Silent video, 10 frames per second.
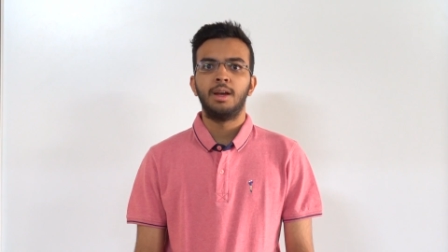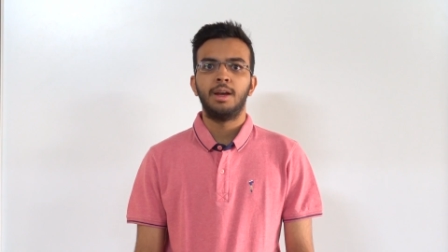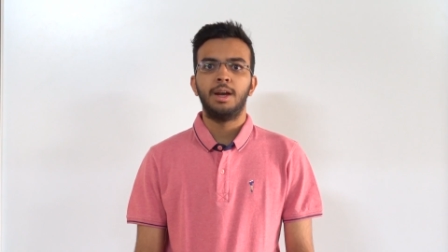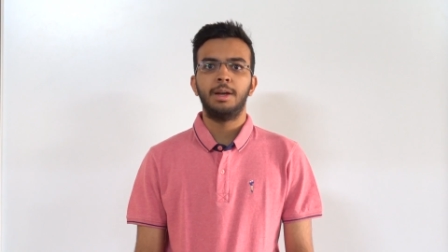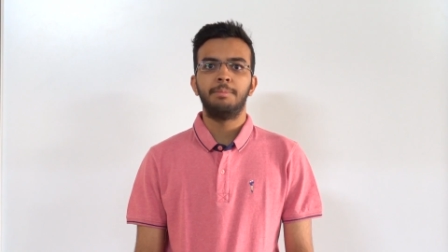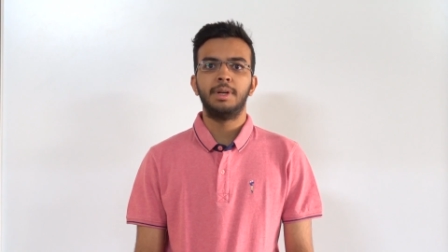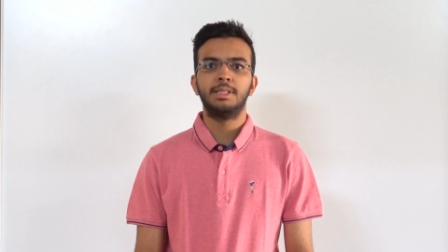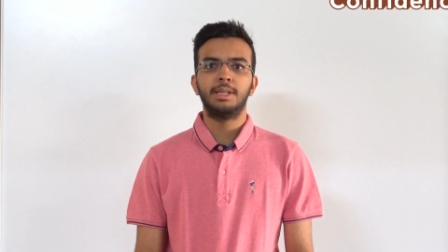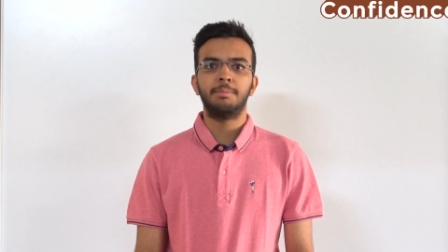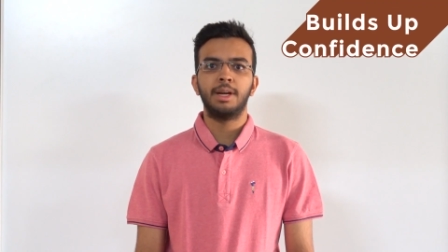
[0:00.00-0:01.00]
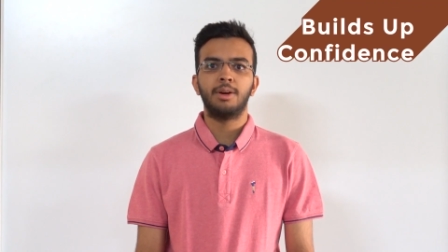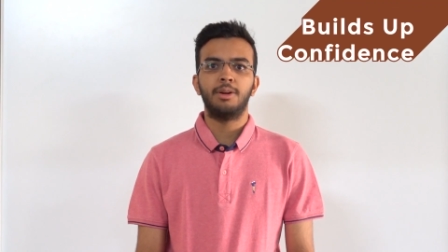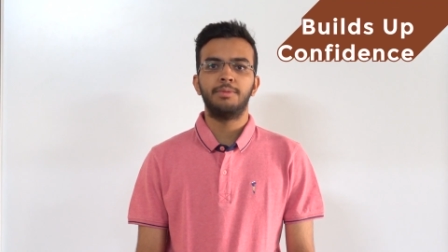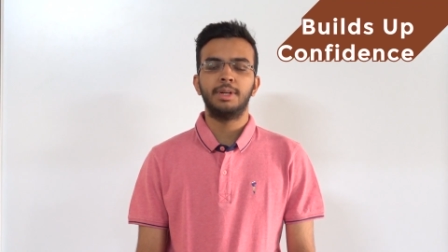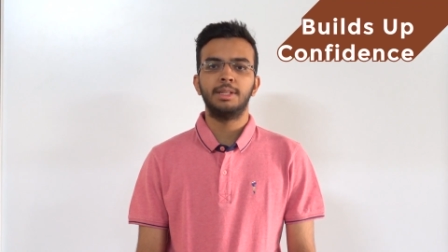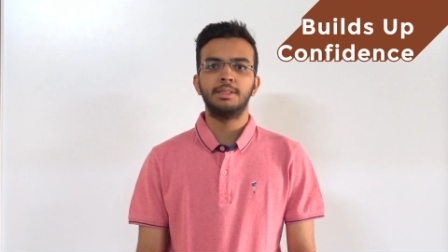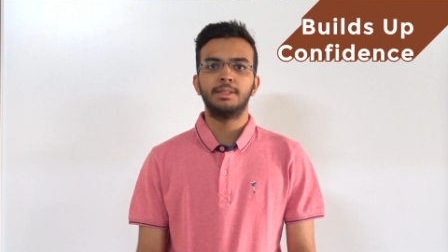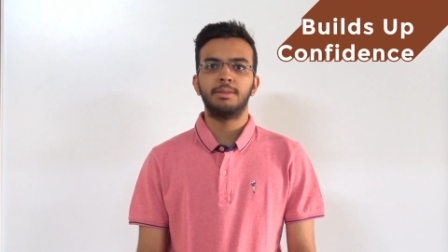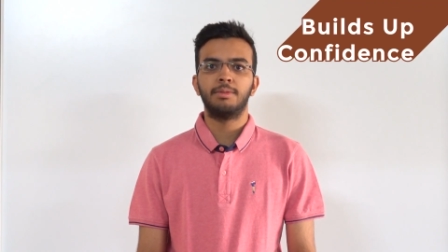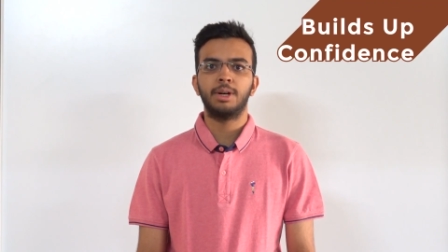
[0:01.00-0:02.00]
It builds up my
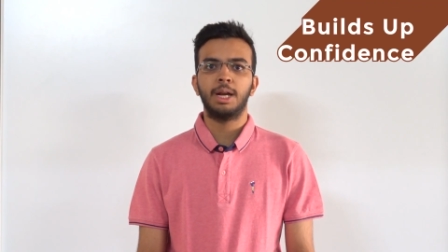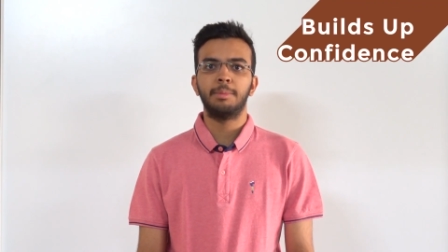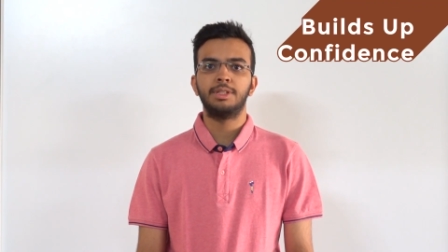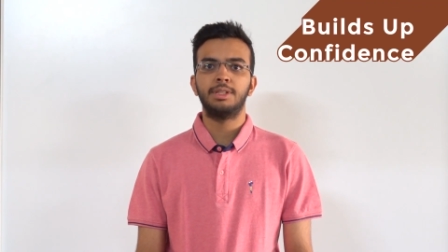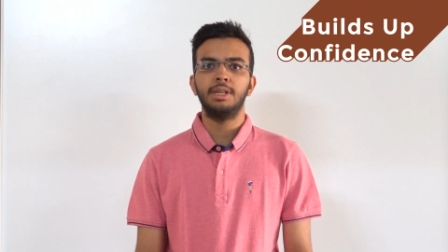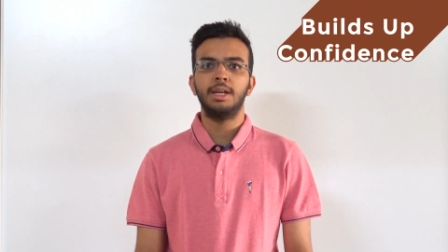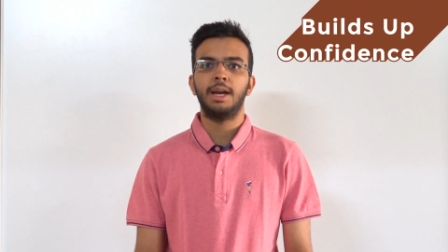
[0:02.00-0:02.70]
confidence for chemistry